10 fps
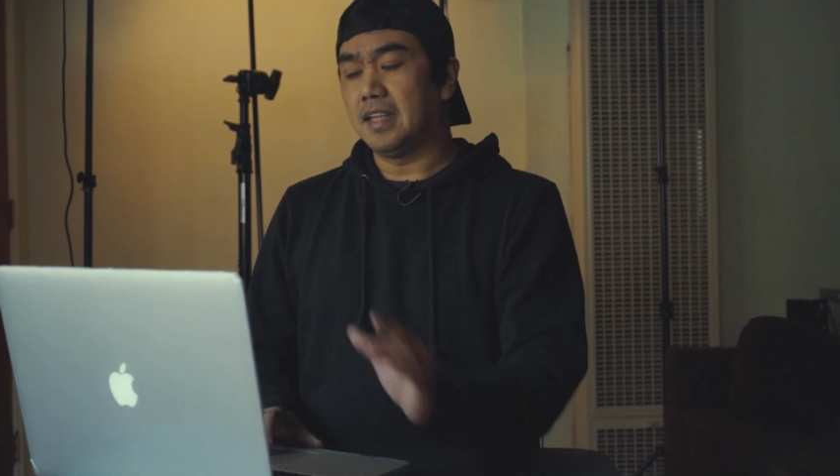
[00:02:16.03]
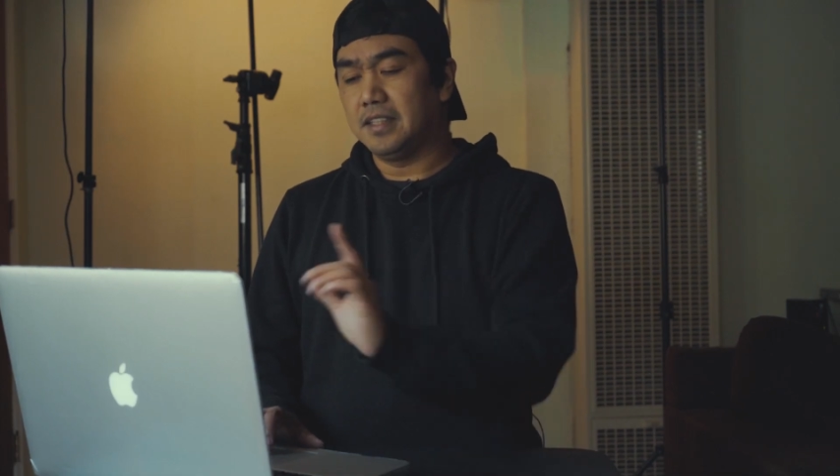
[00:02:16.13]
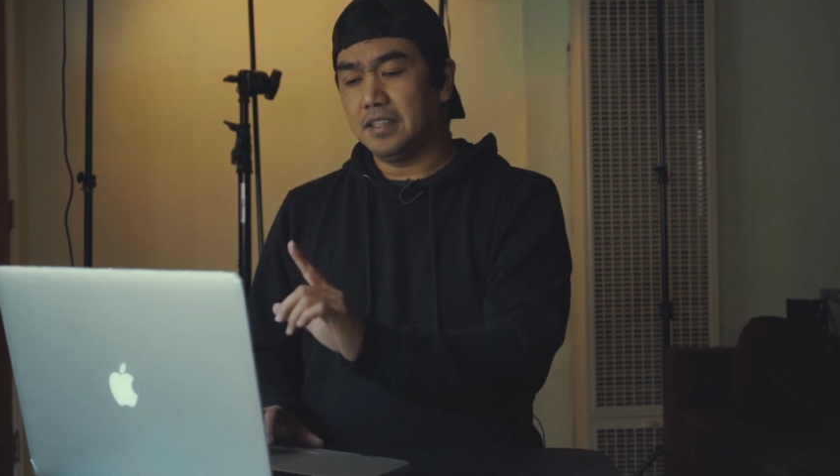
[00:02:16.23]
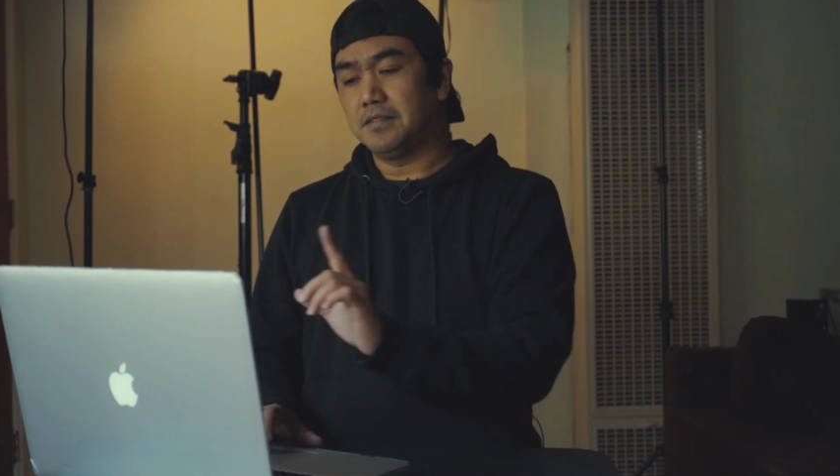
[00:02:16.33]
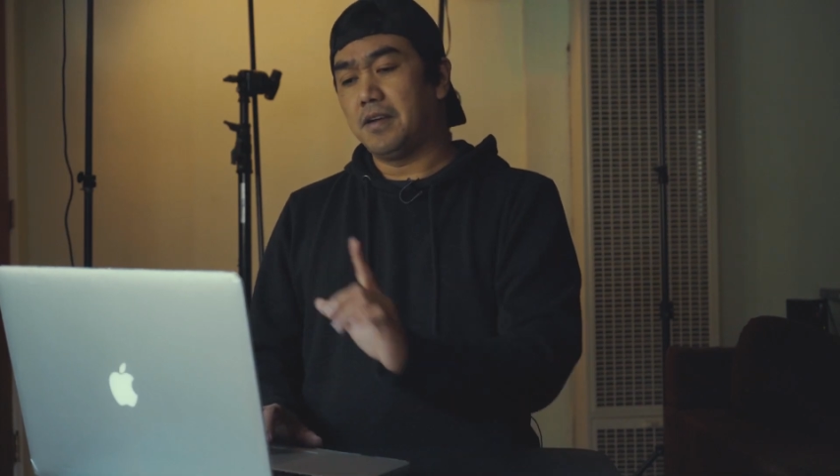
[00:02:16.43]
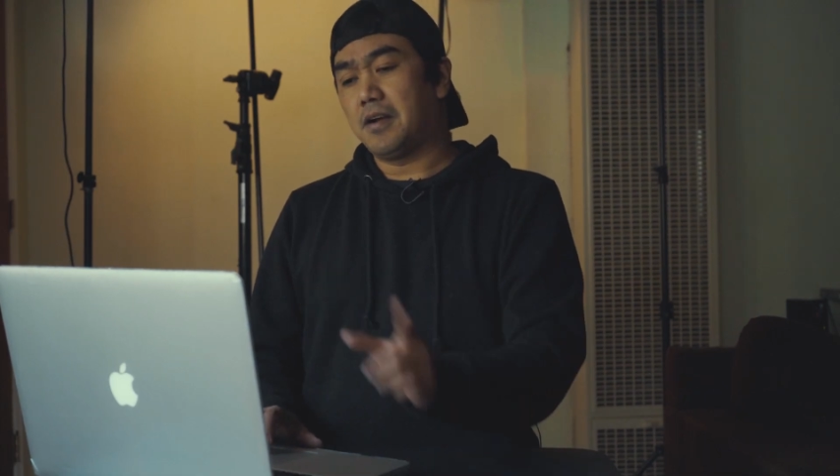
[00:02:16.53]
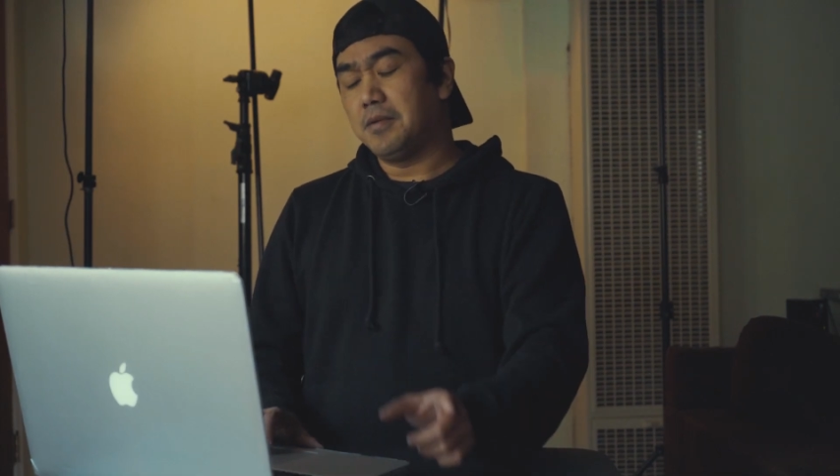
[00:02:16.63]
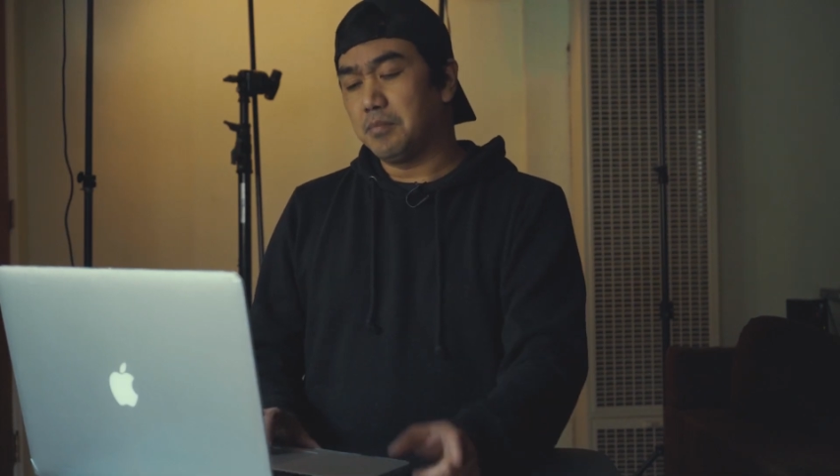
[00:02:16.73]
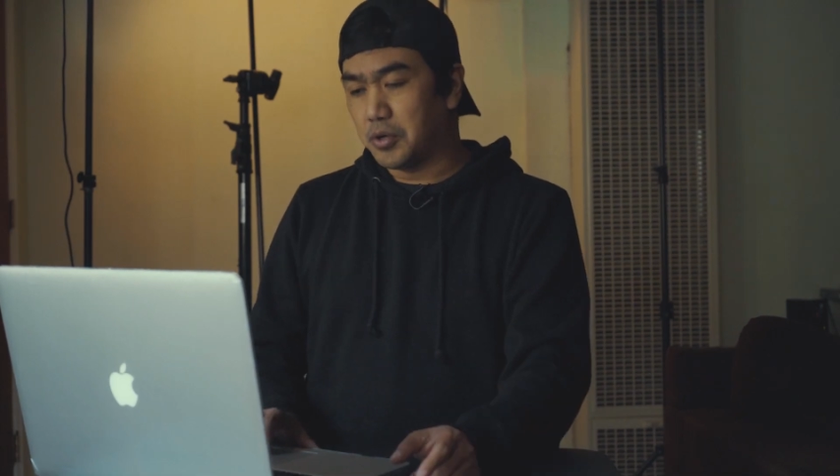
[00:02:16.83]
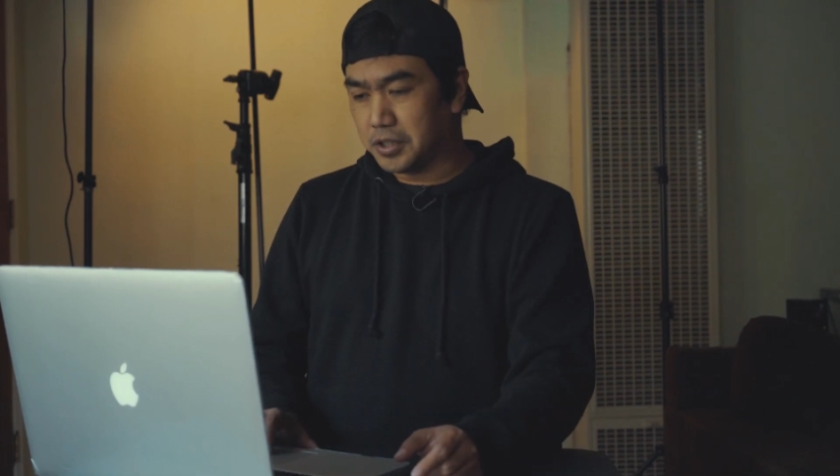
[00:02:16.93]
then this is very
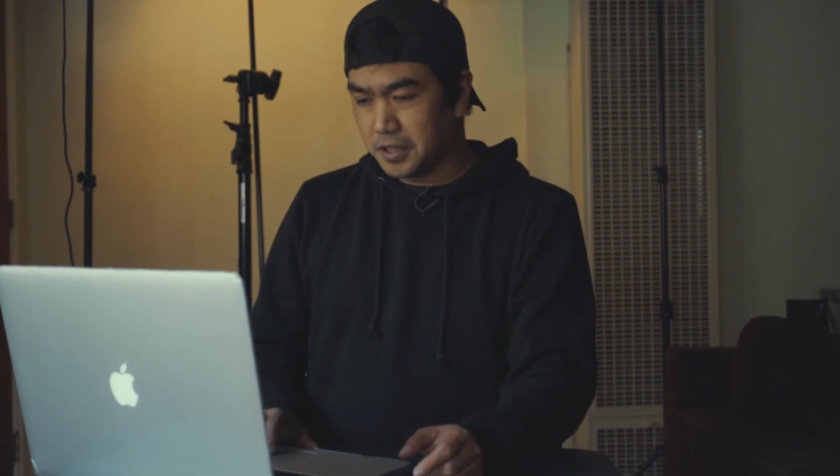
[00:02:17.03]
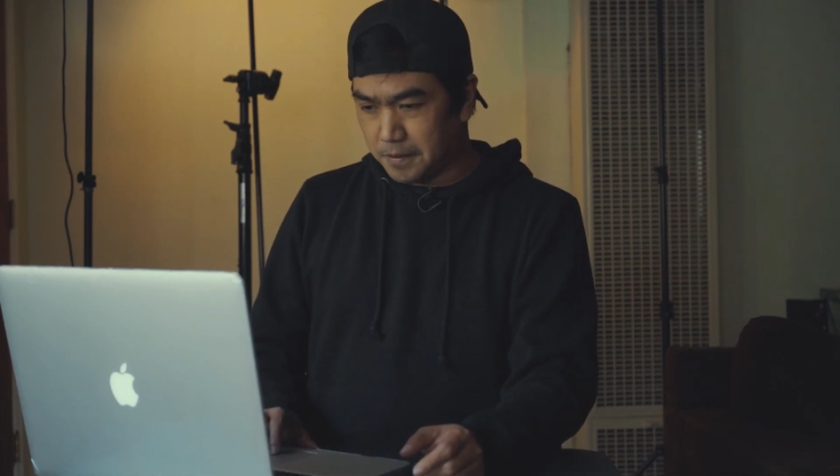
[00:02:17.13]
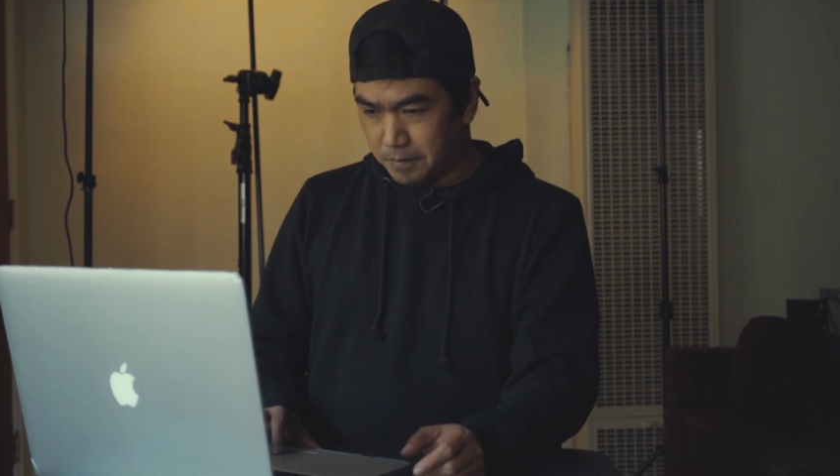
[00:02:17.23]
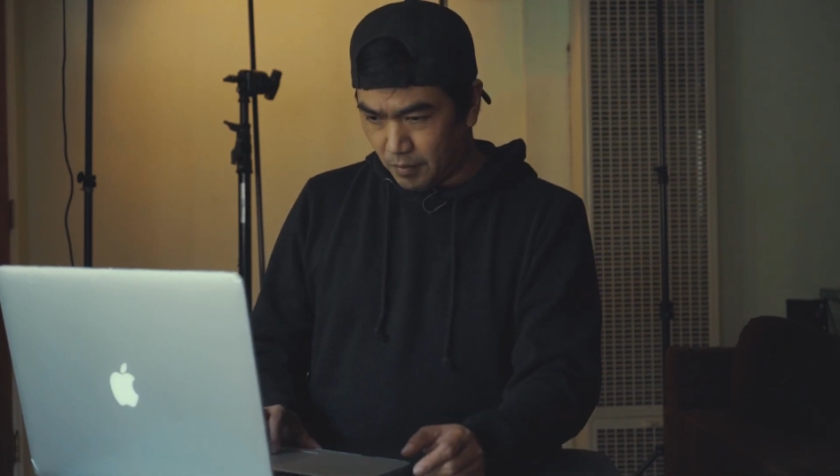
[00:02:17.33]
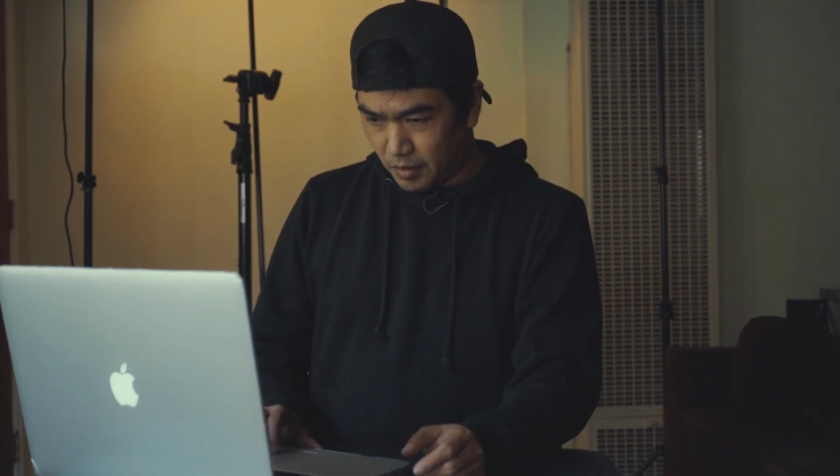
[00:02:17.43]
important.